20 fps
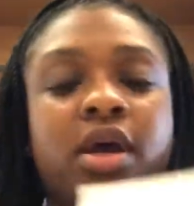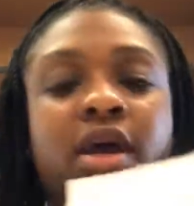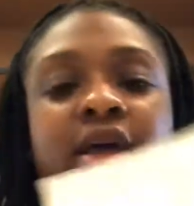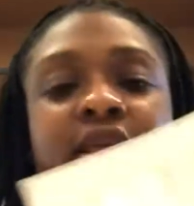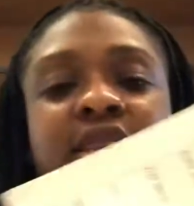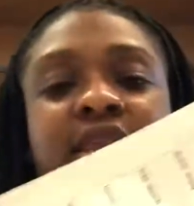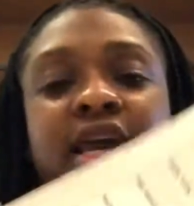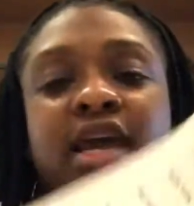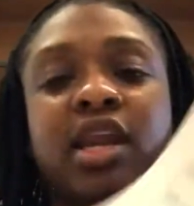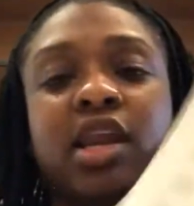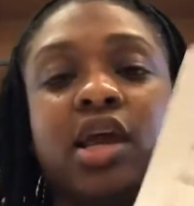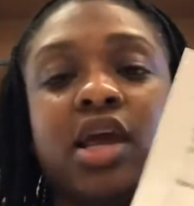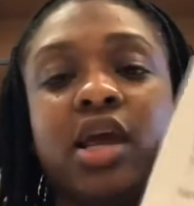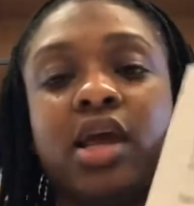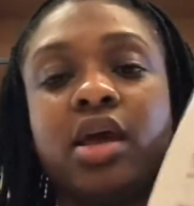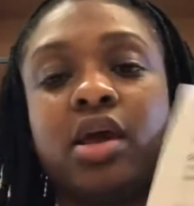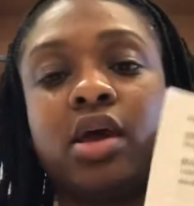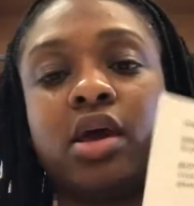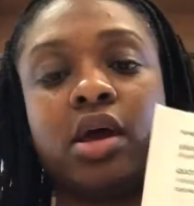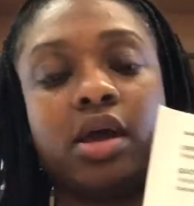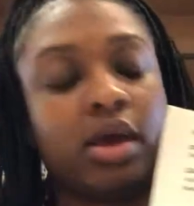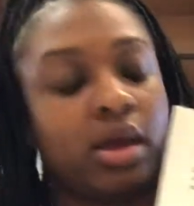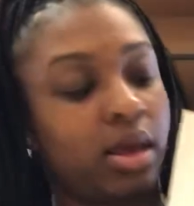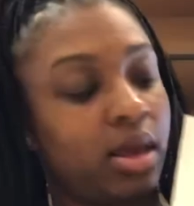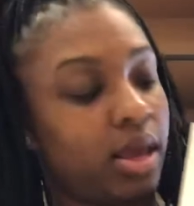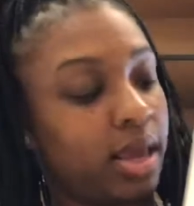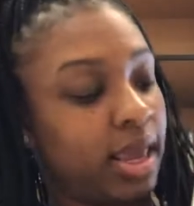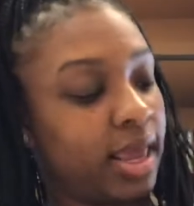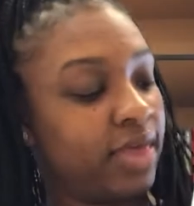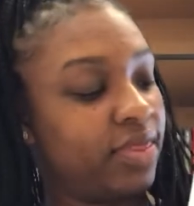Then
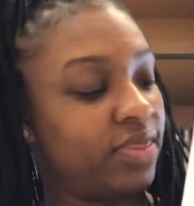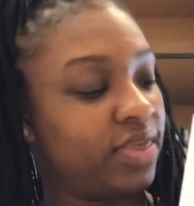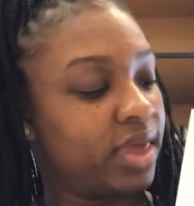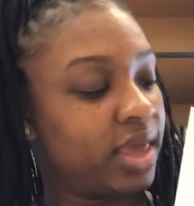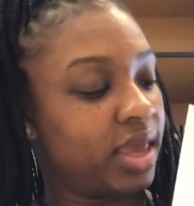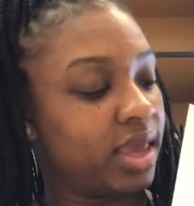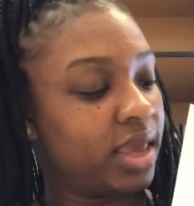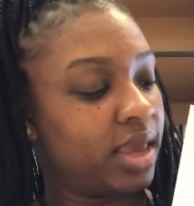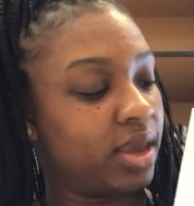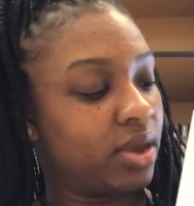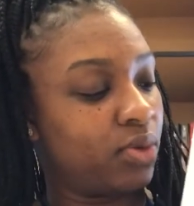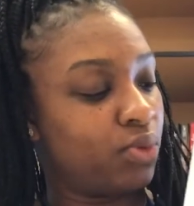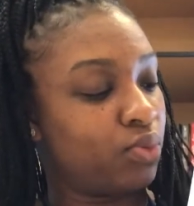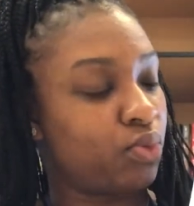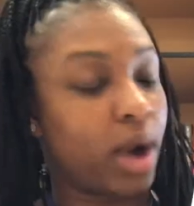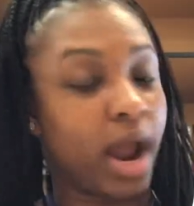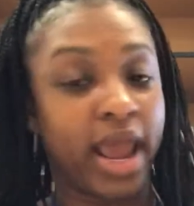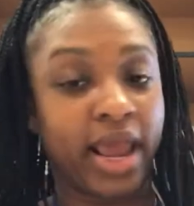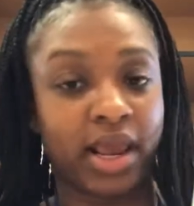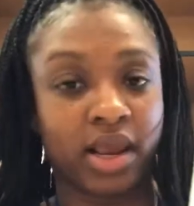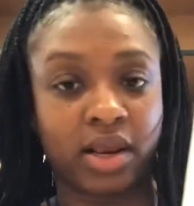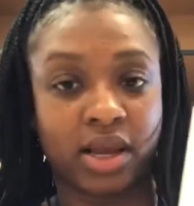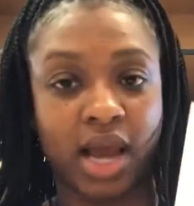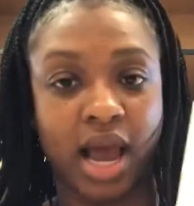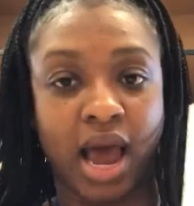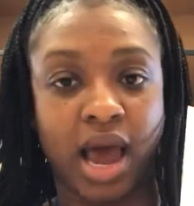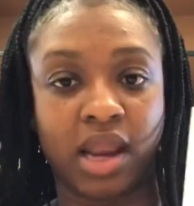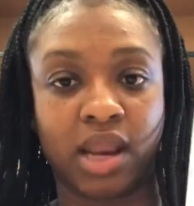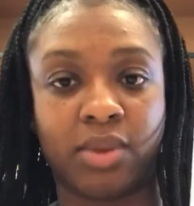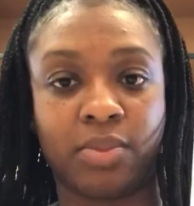in the right
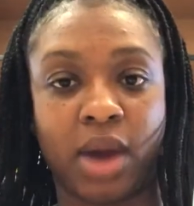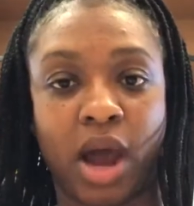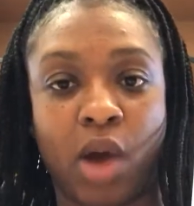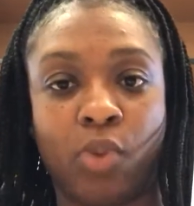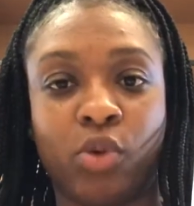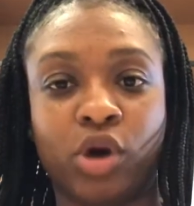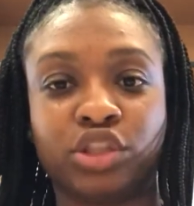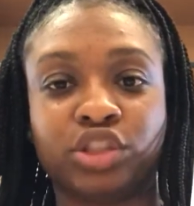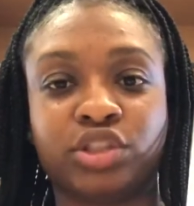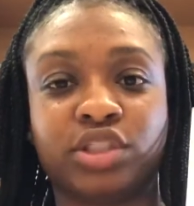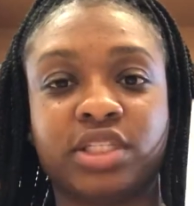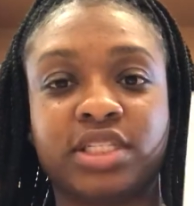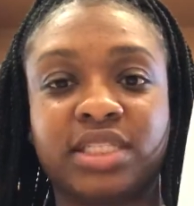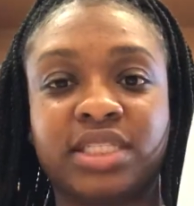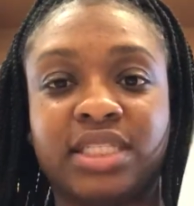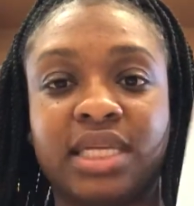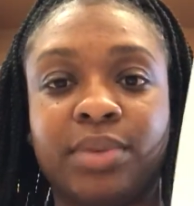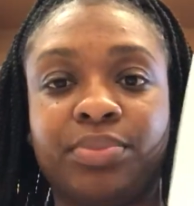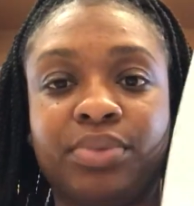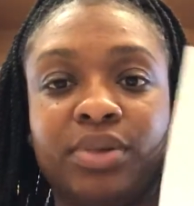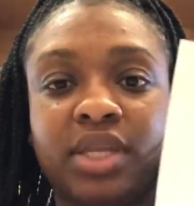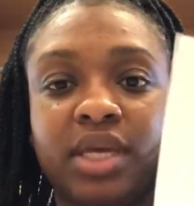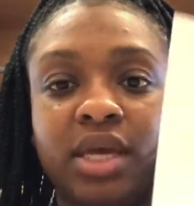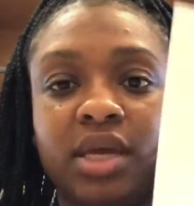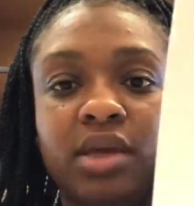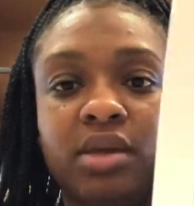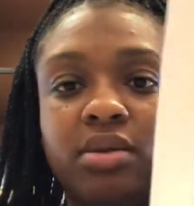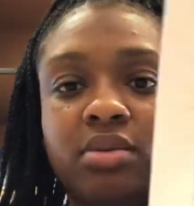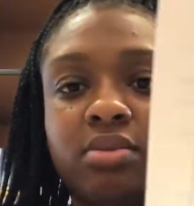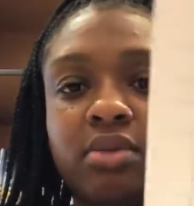column, I want you to
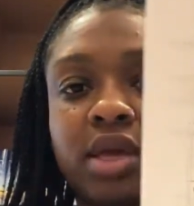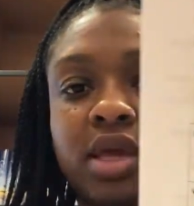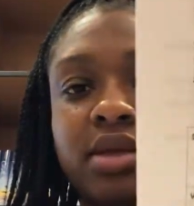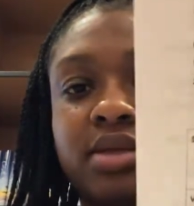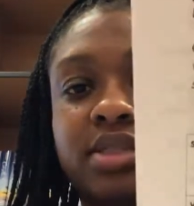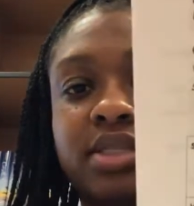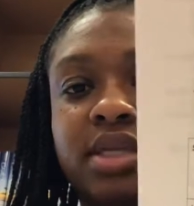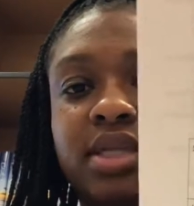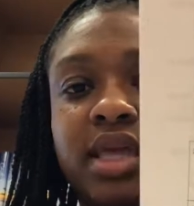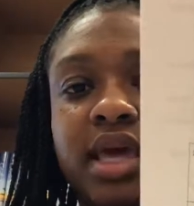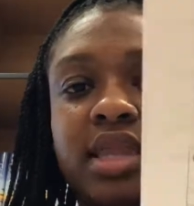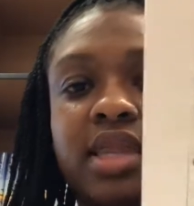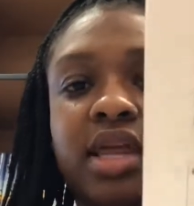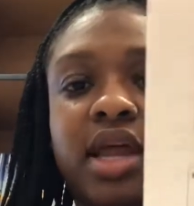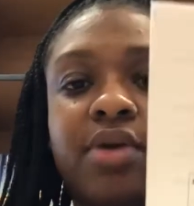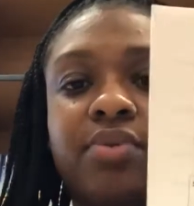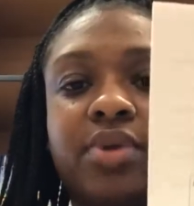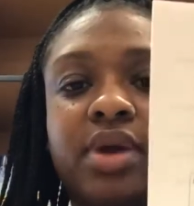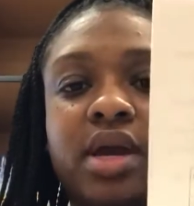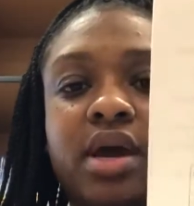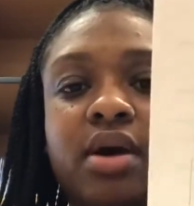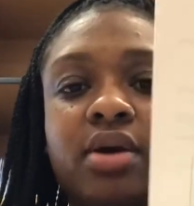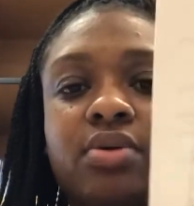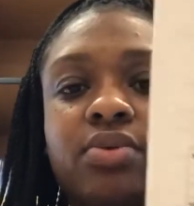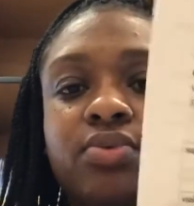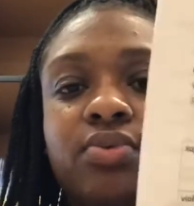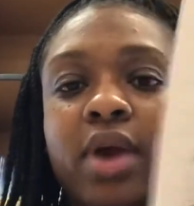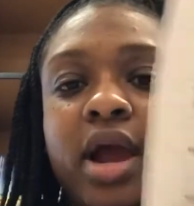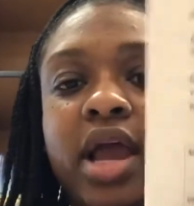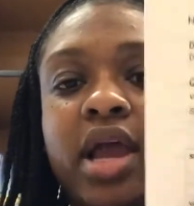simply, can you see that? There we go.
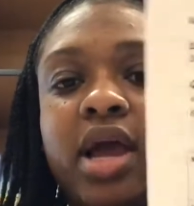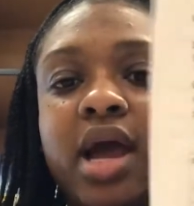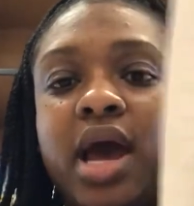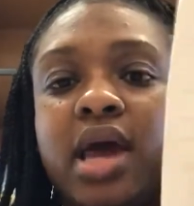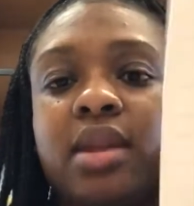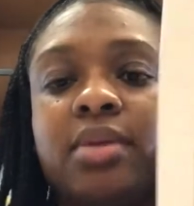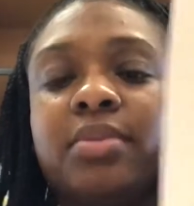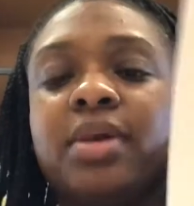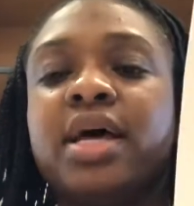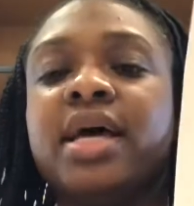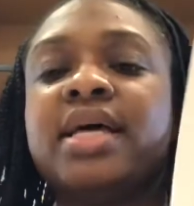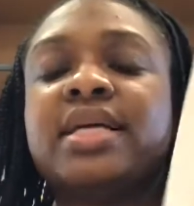Right column.